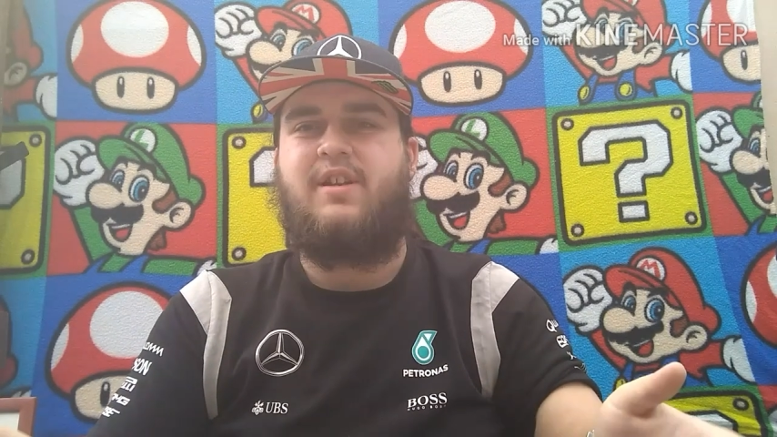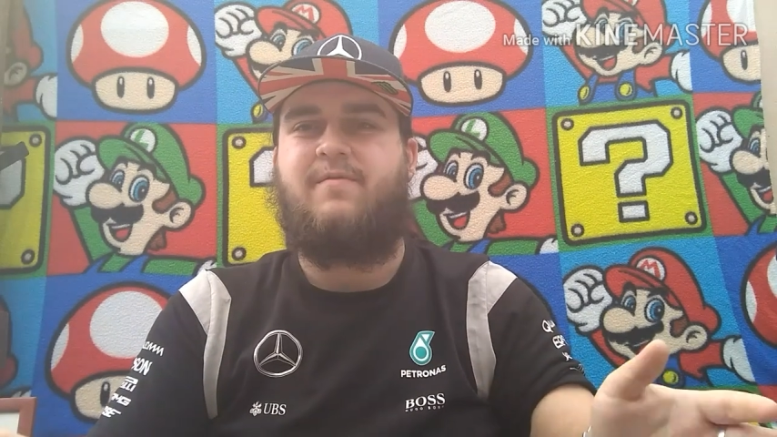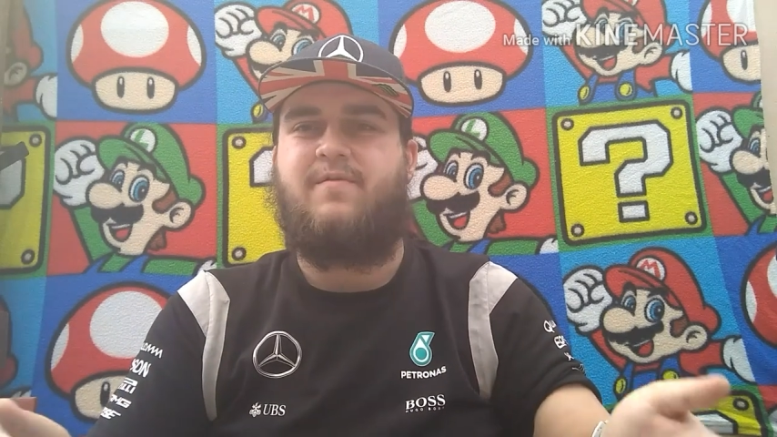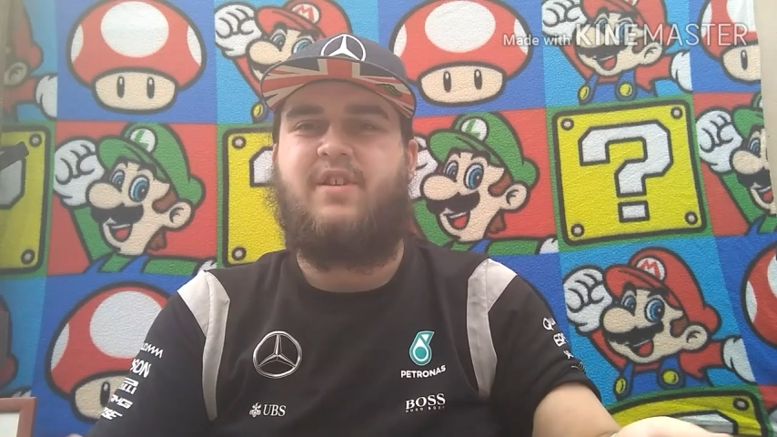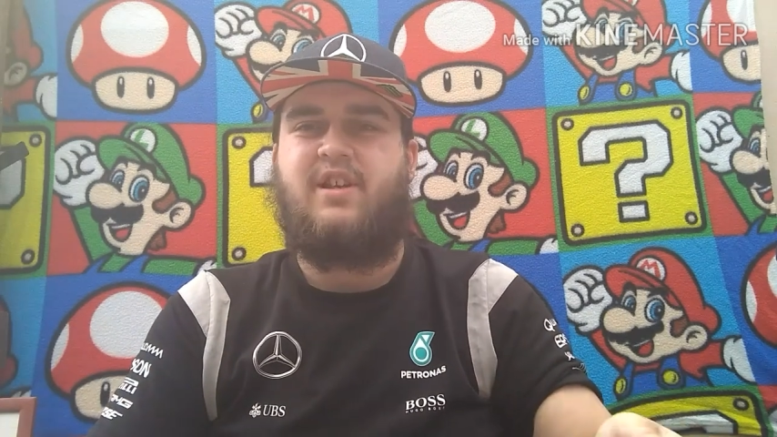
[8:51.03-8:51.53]
of
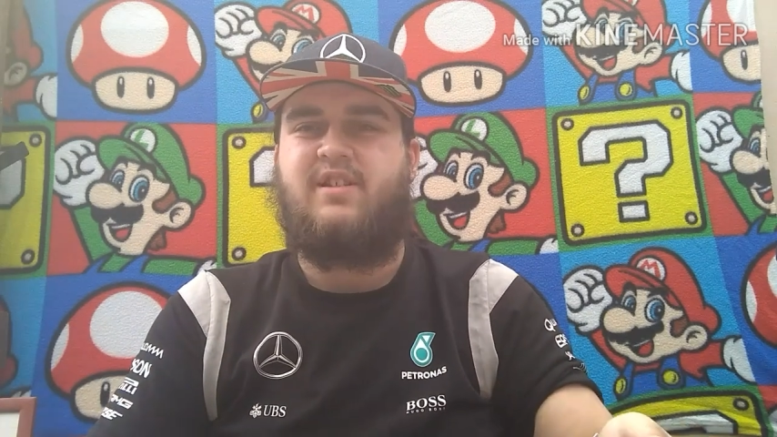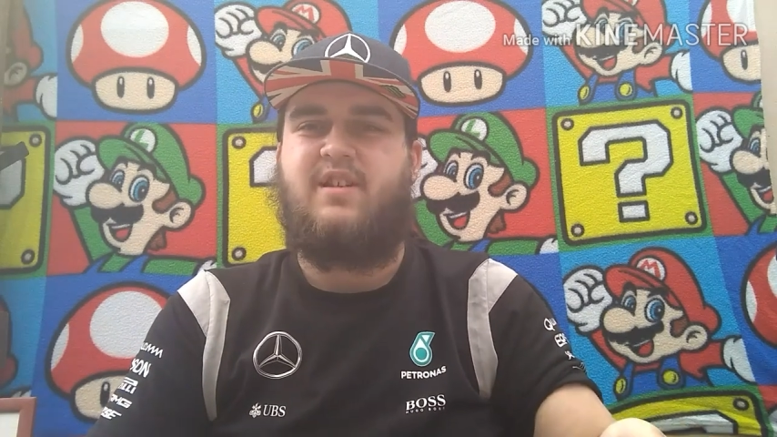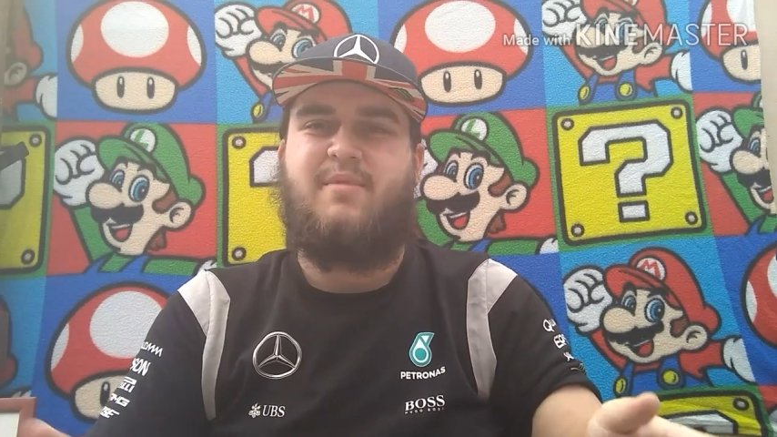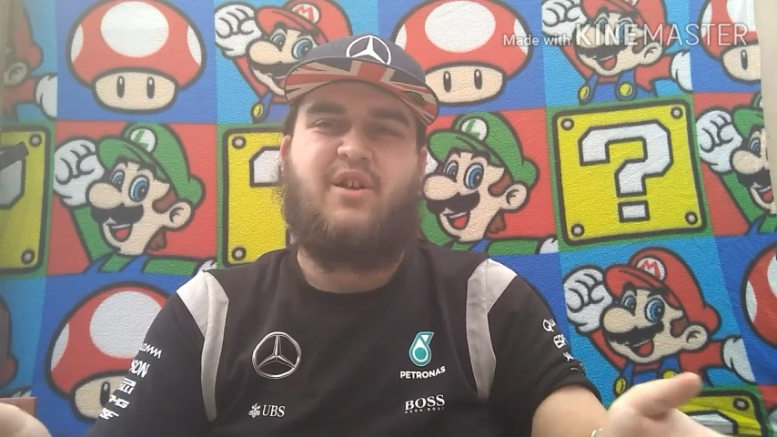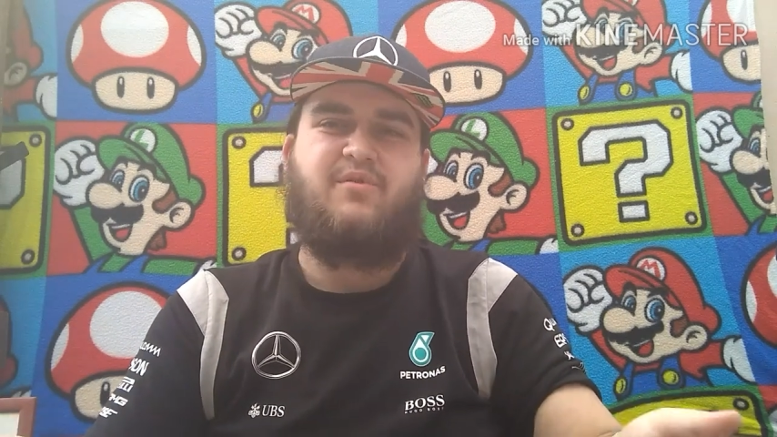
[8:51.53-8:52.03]
different things
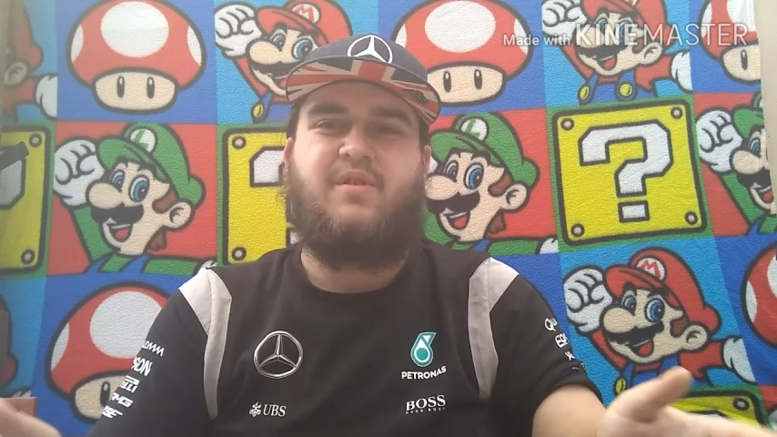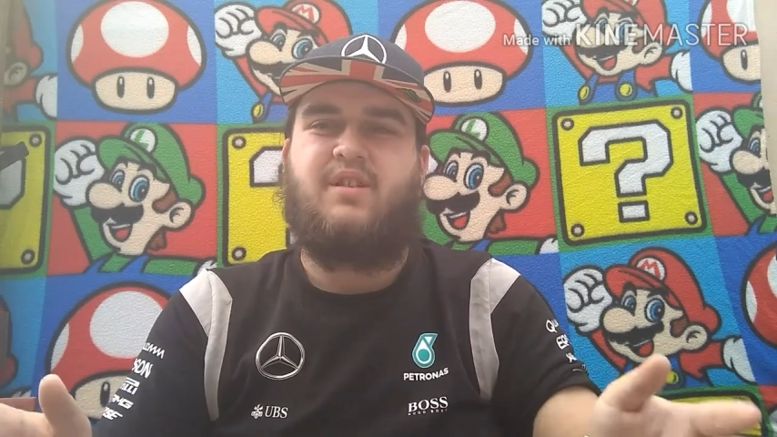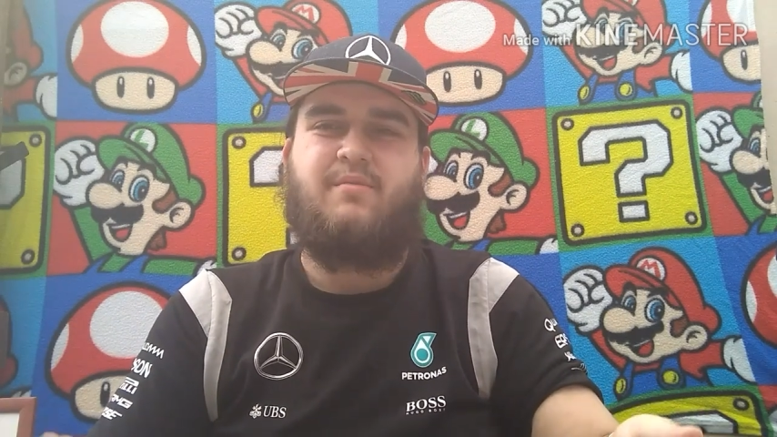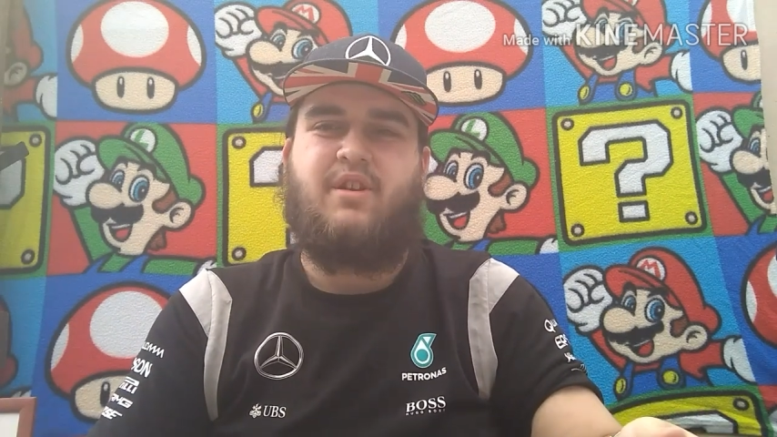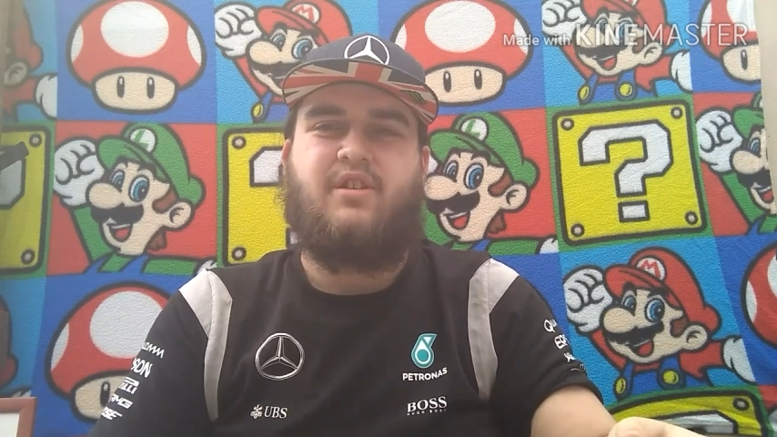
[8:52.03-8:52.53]
in about
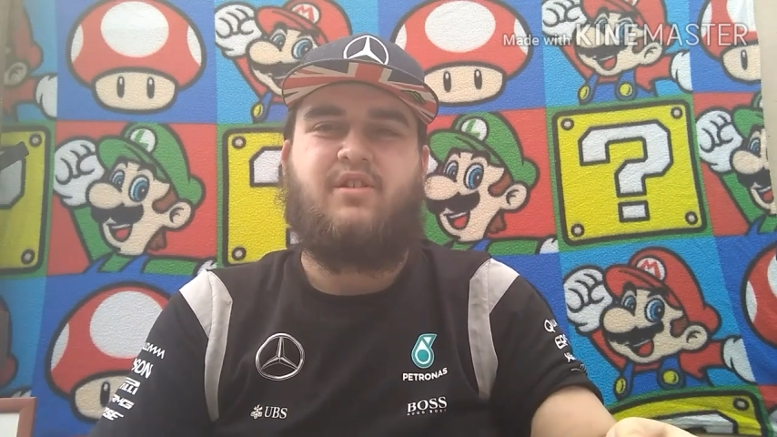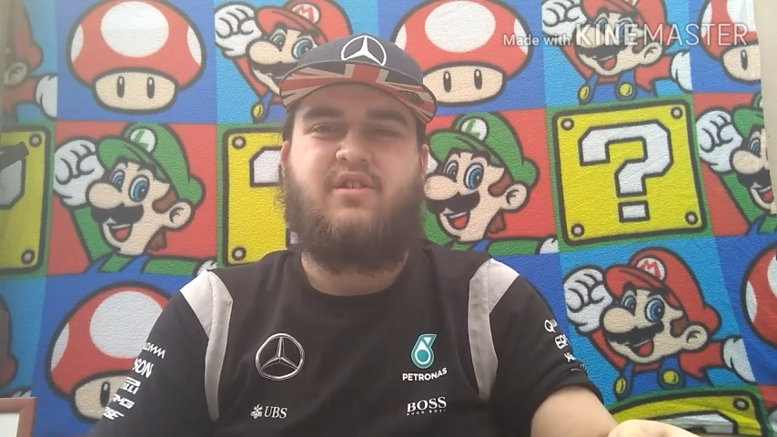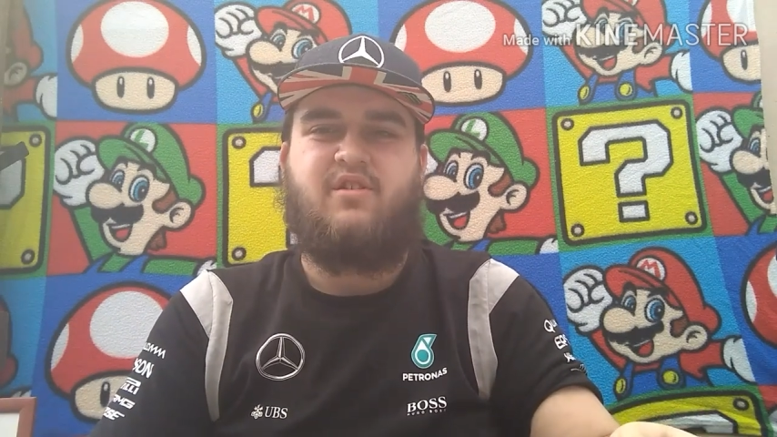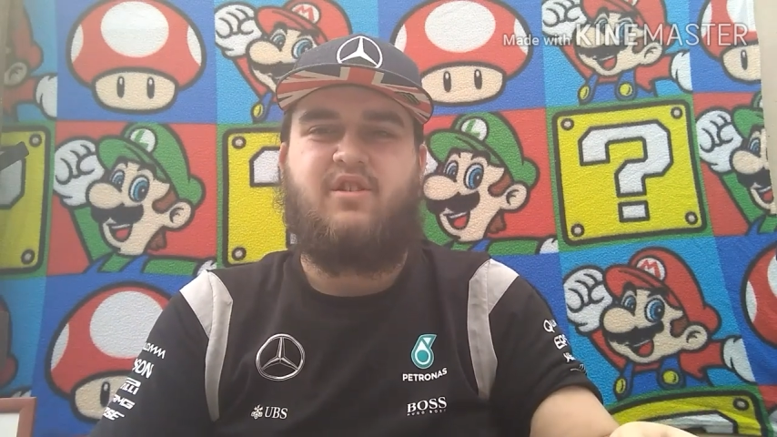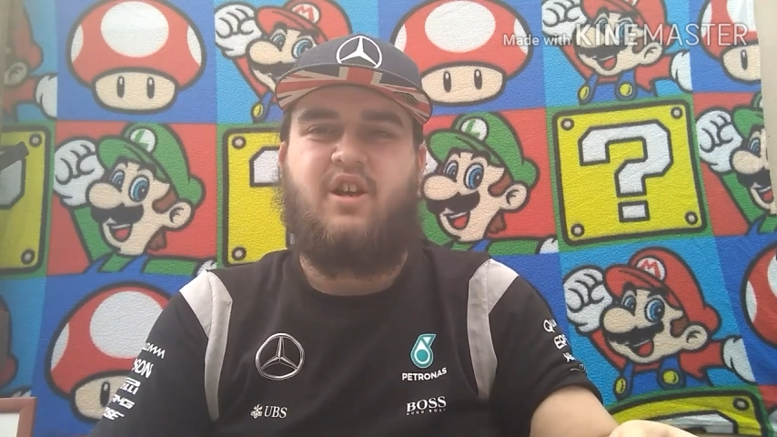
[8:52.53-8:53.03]
20 minutes,
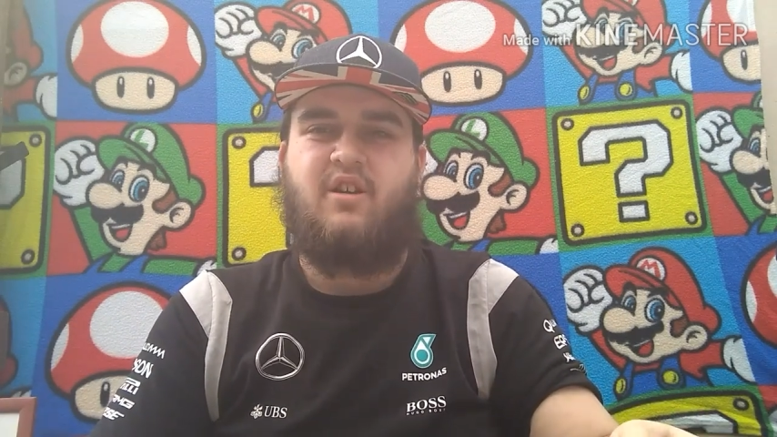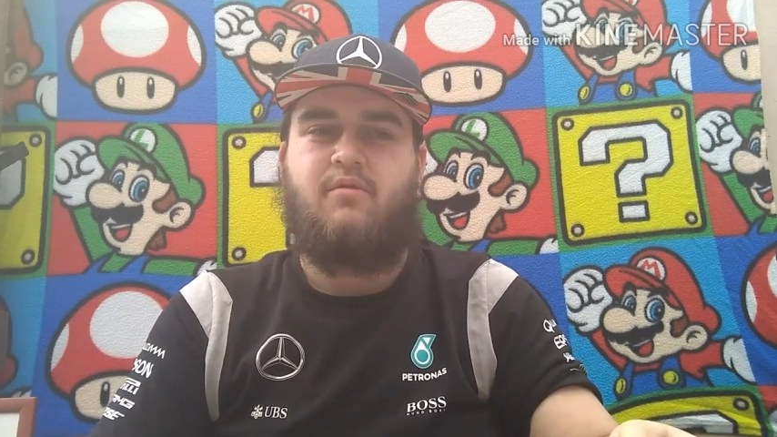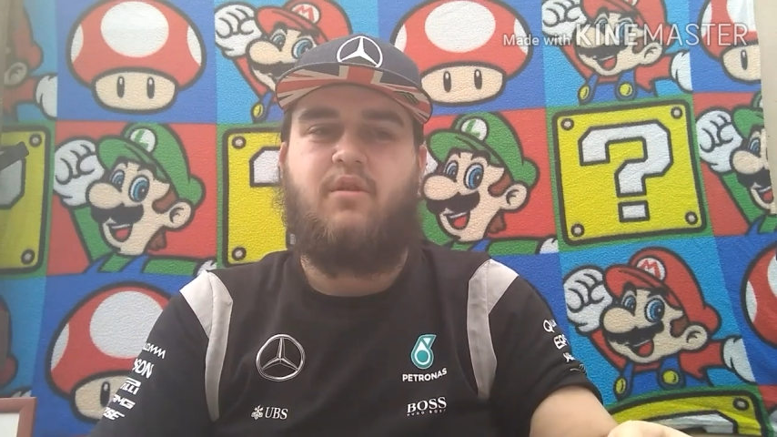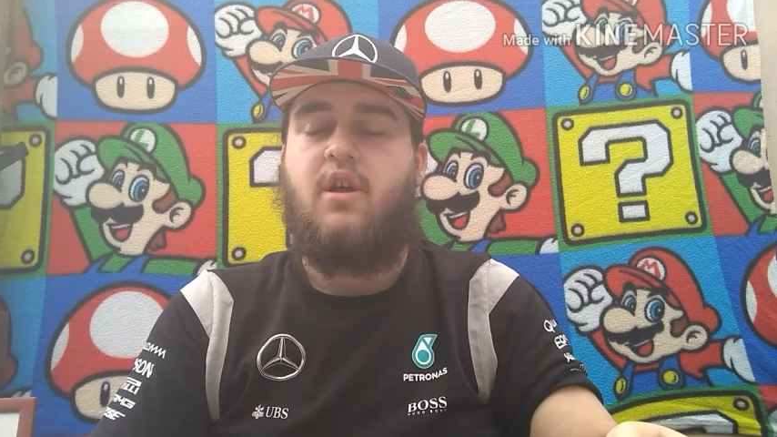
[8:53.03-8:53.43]
so